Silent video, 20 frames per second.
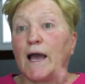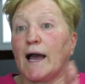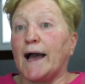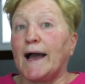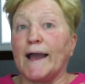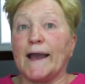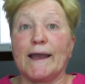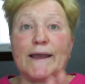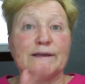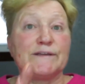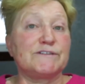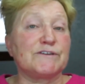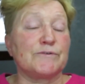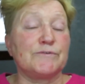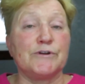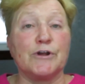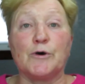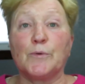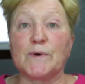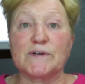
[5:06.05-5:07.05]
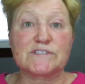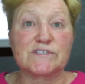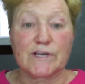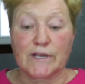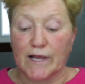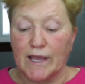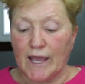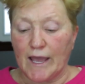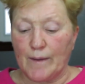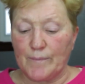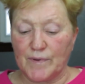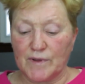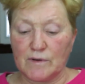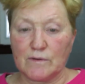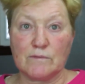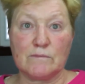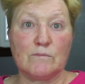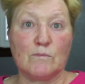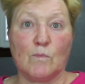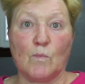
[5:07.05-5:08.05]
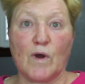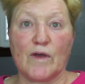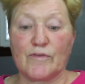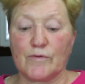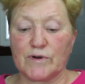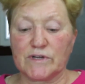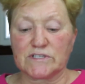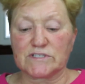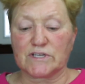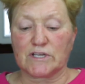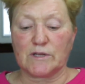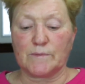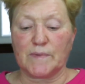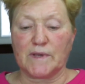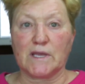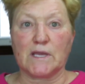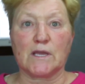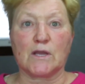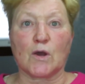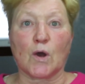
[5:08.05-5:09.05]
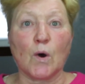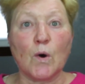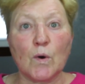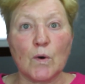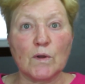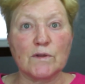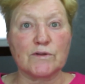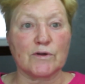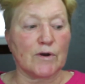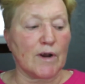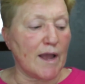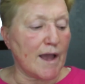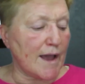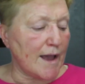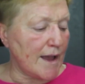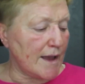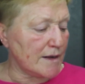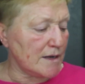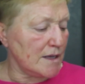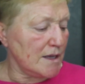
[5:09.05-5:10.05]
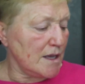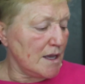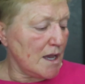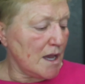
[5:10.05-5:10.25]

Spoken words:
I don't know what's going to happen, whether it's going to be cold or hot,